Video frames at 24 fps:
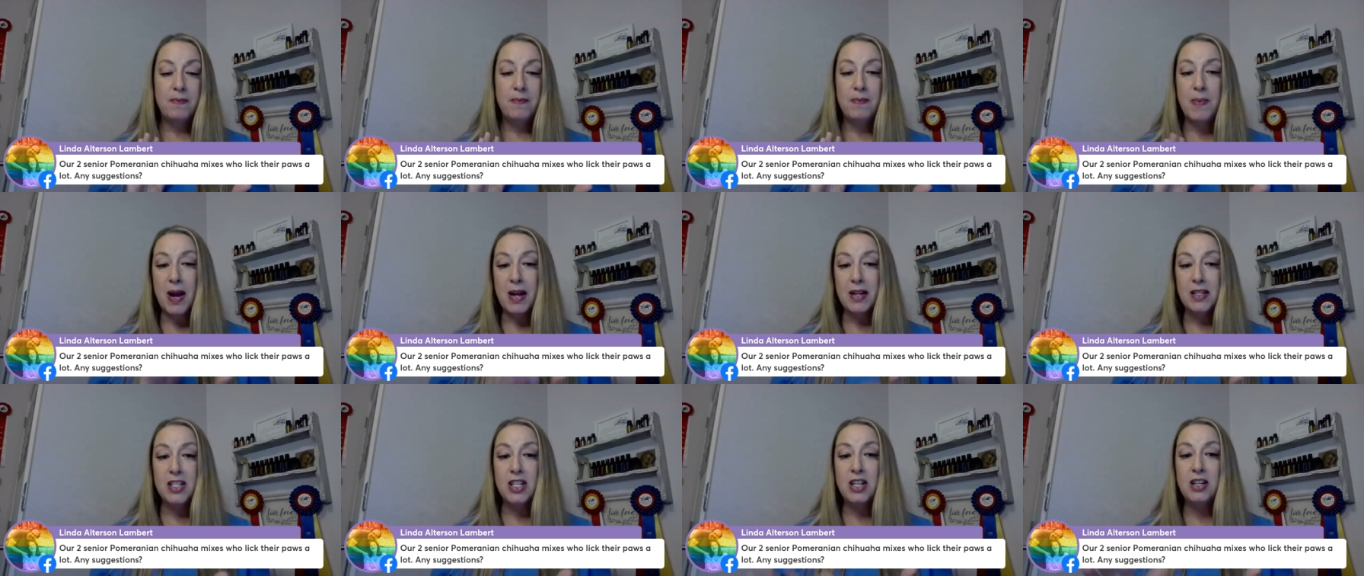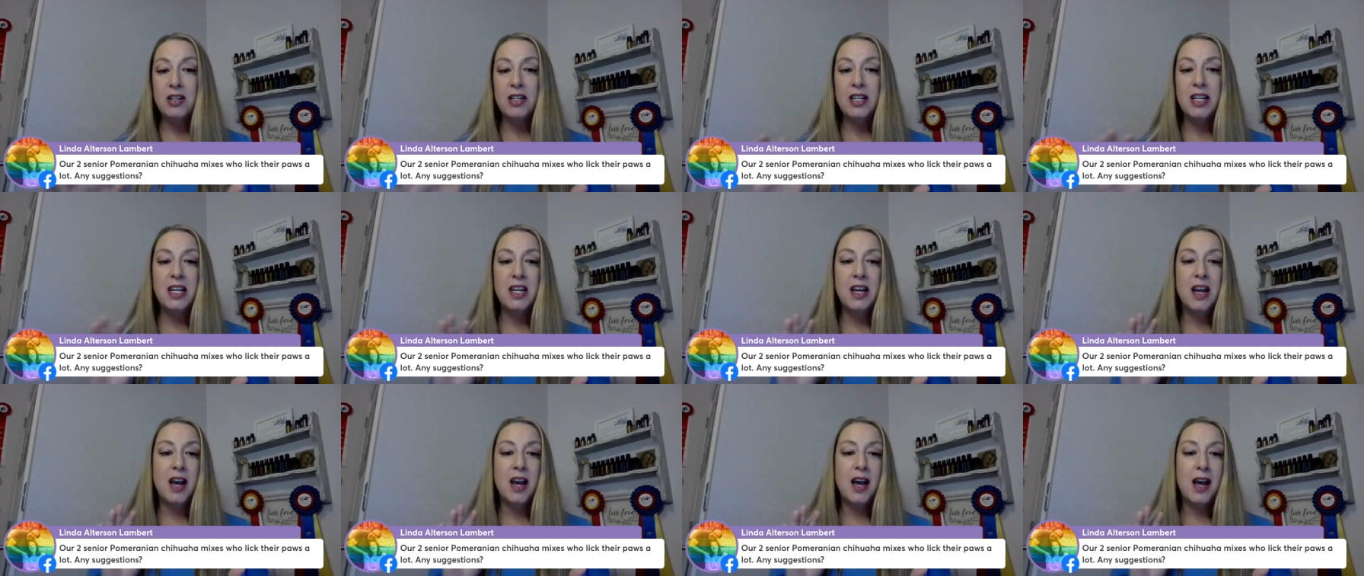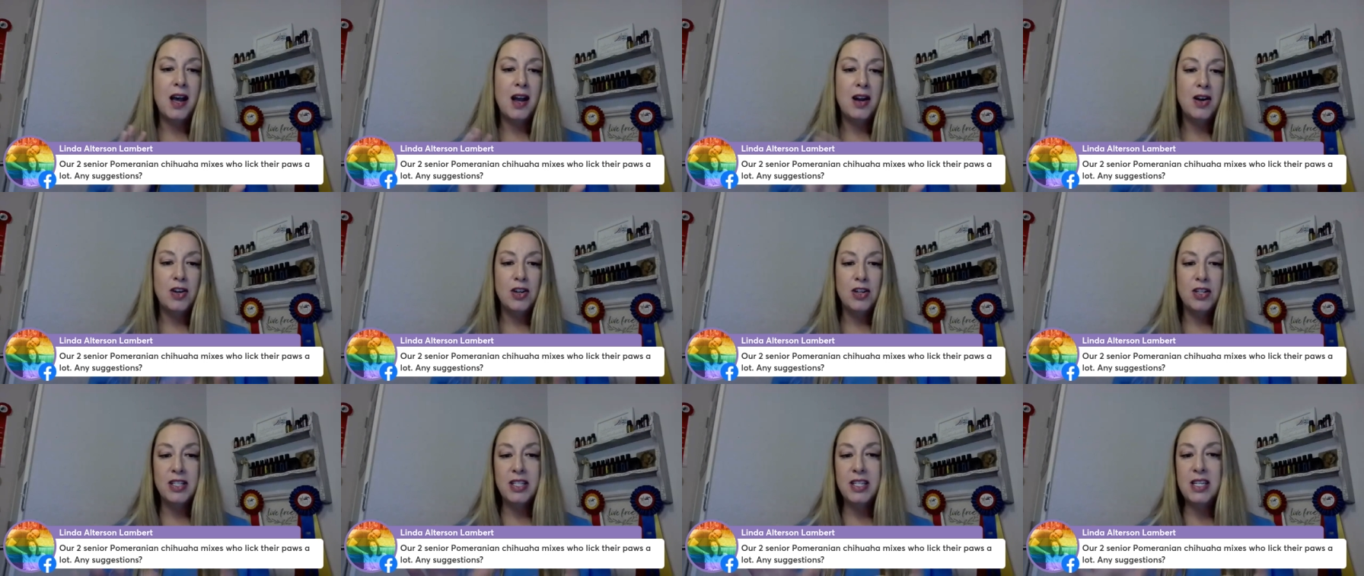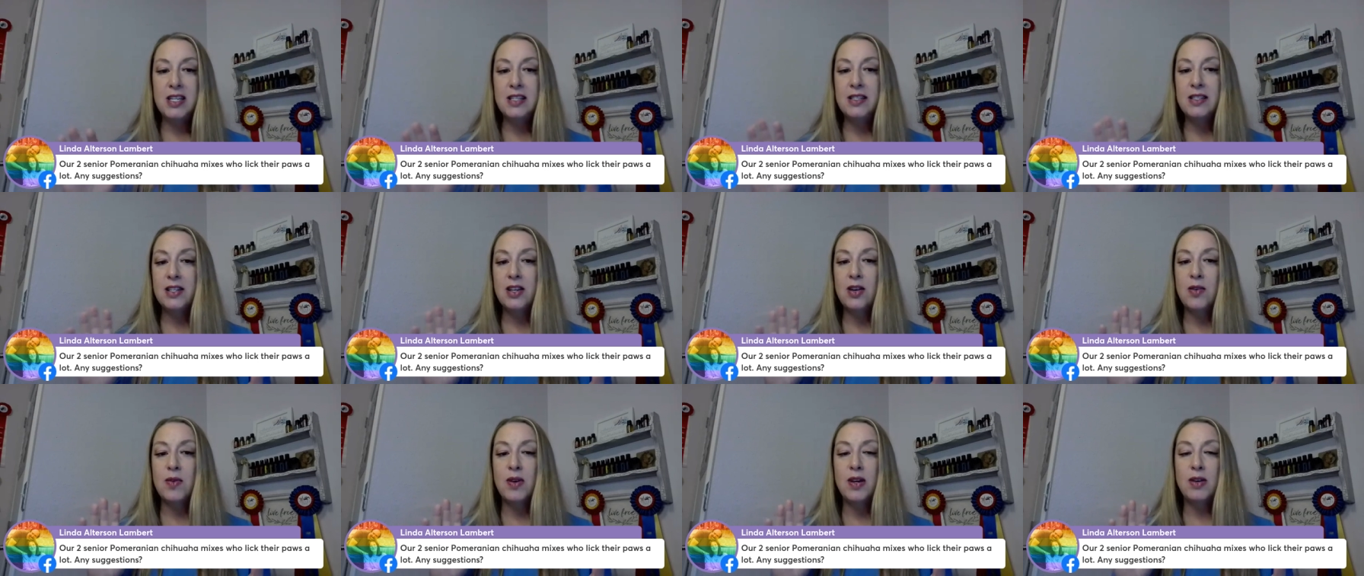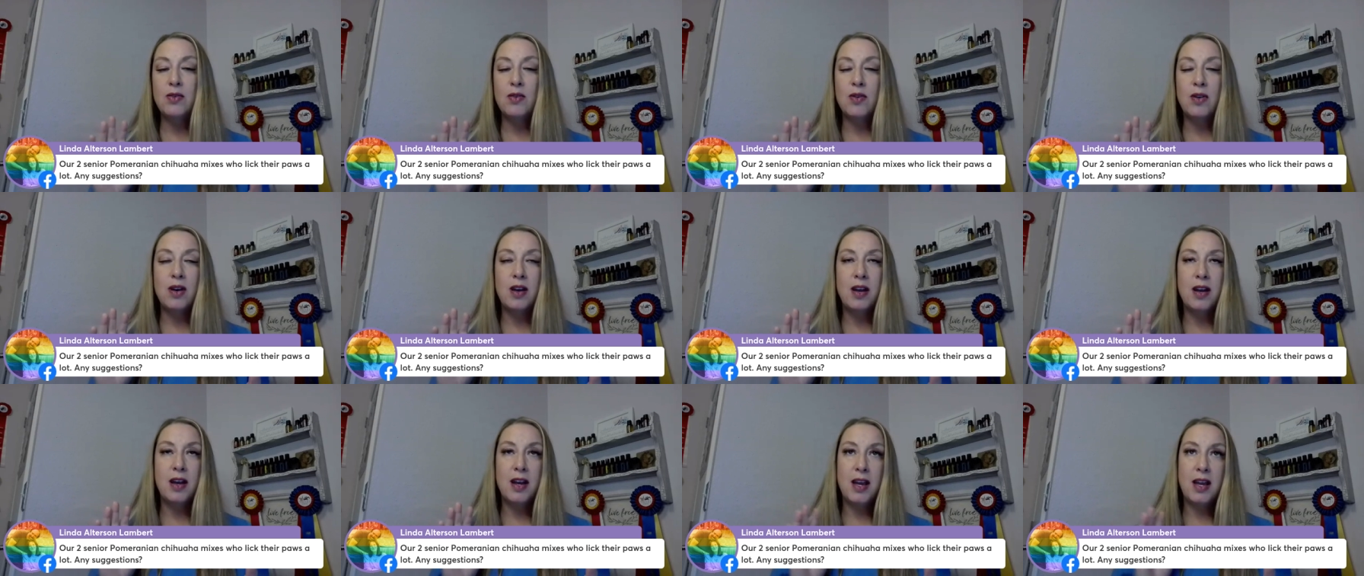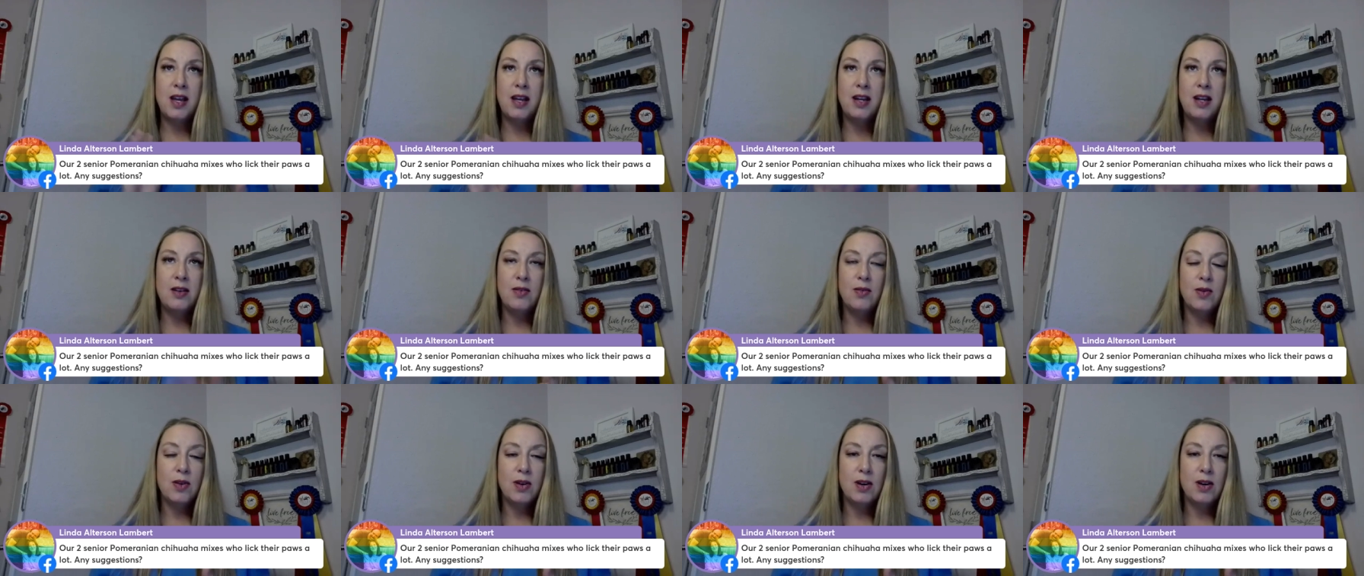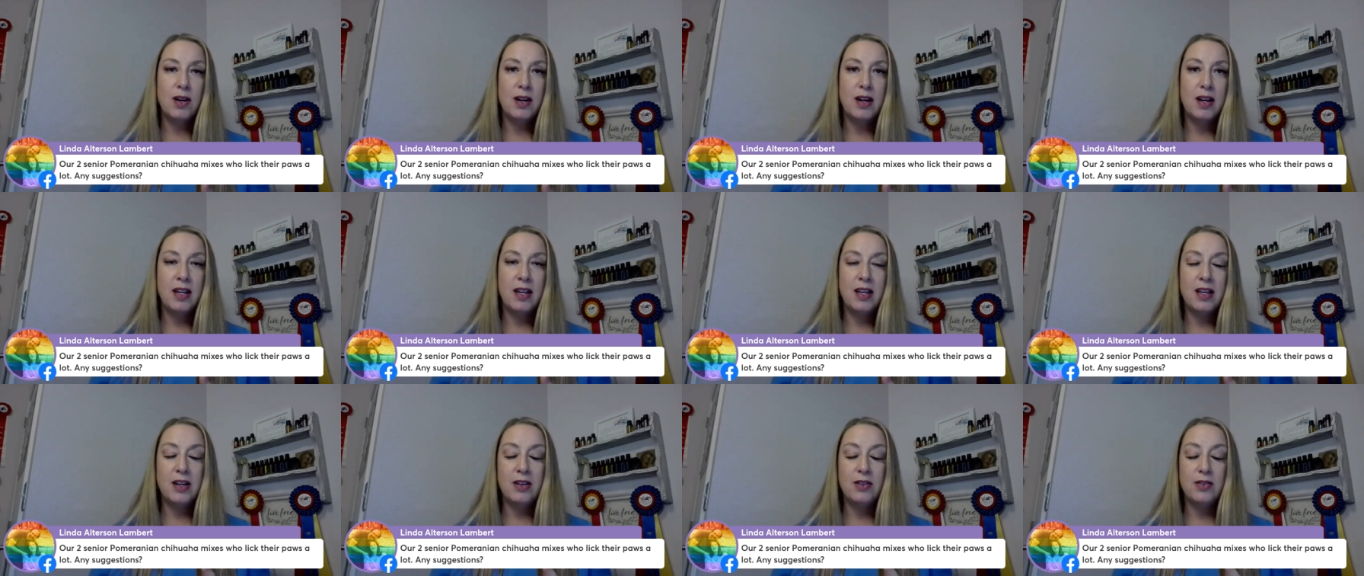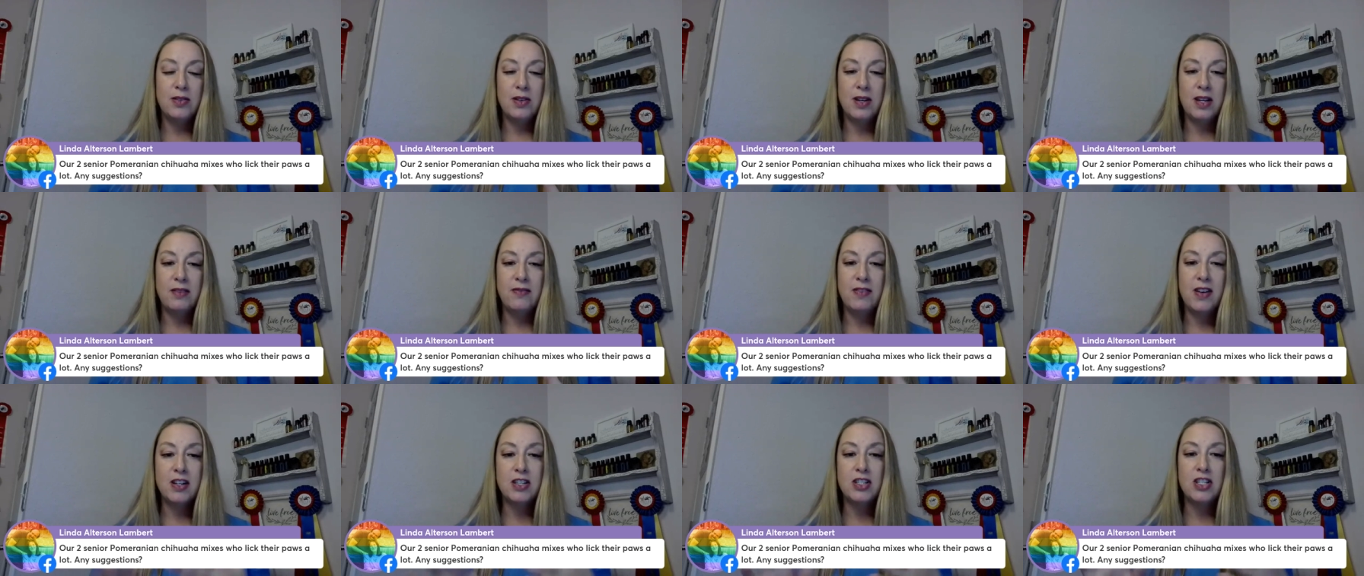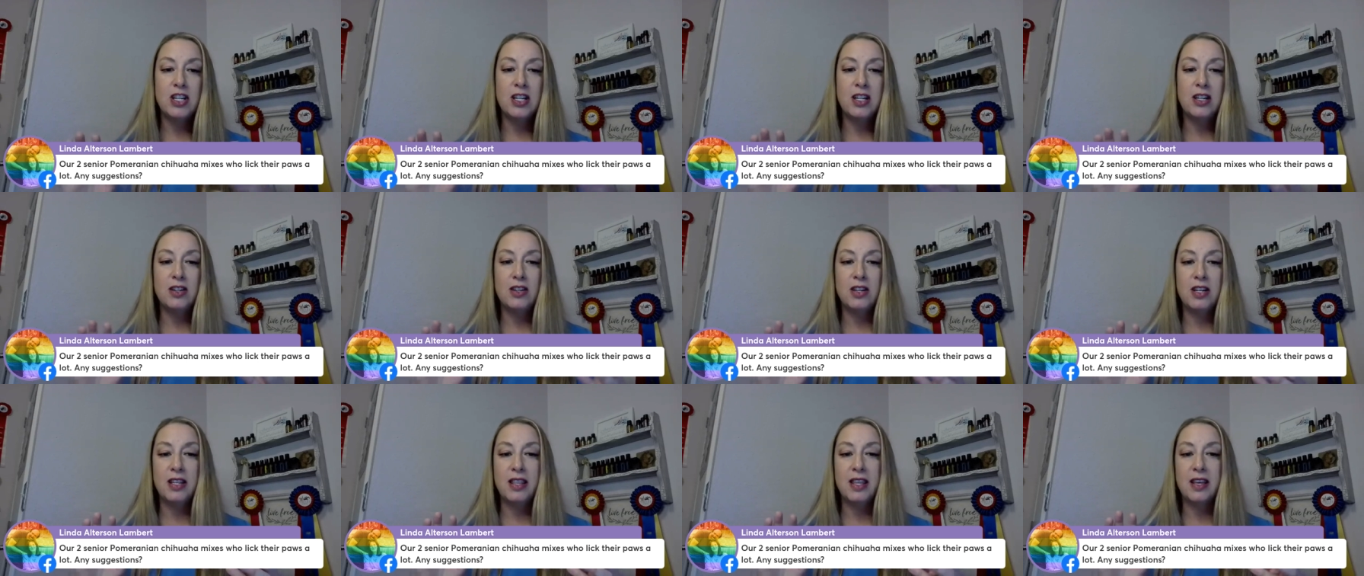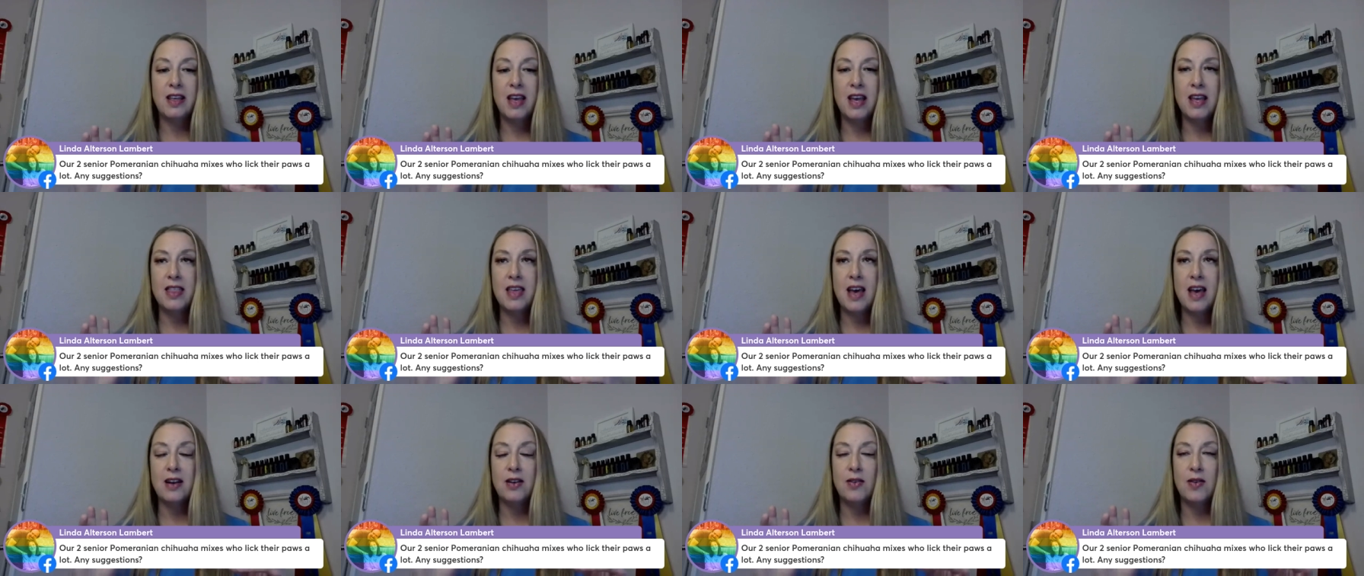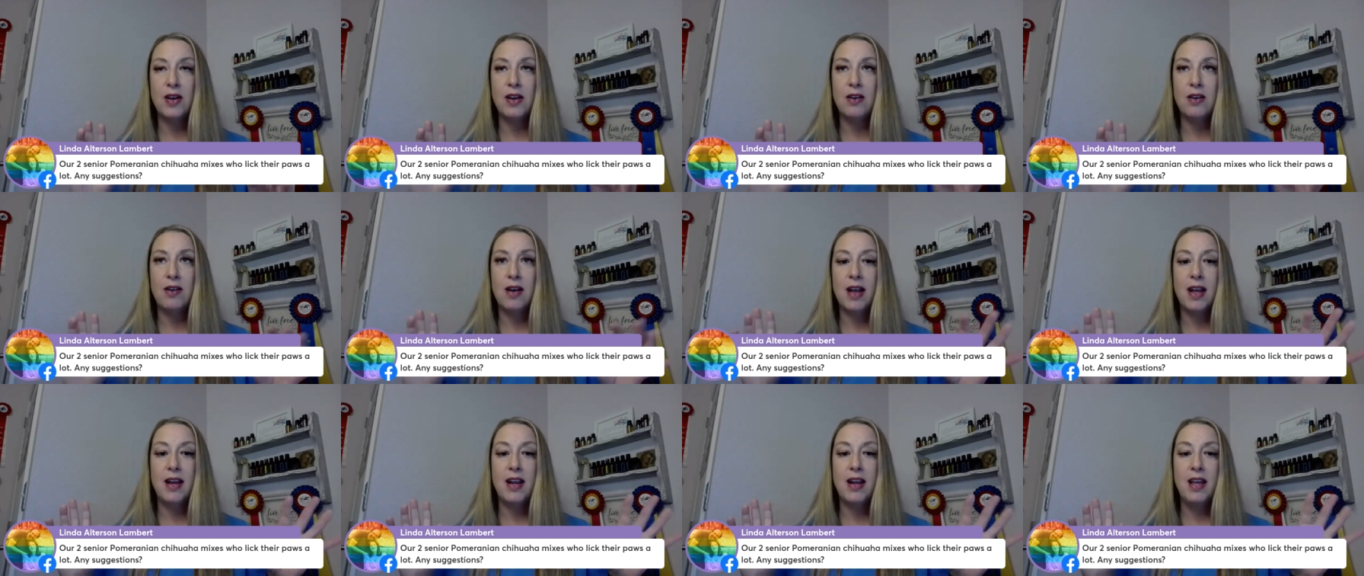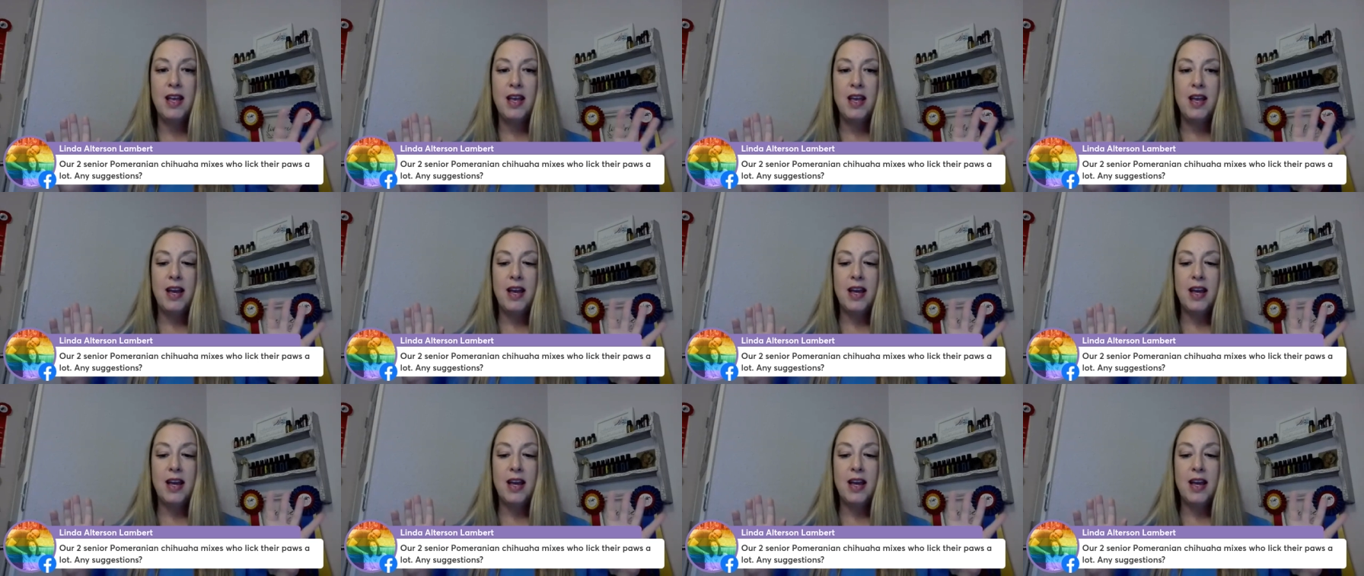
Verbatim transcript: bacteria or yeast going on or you know infection or anything like that going on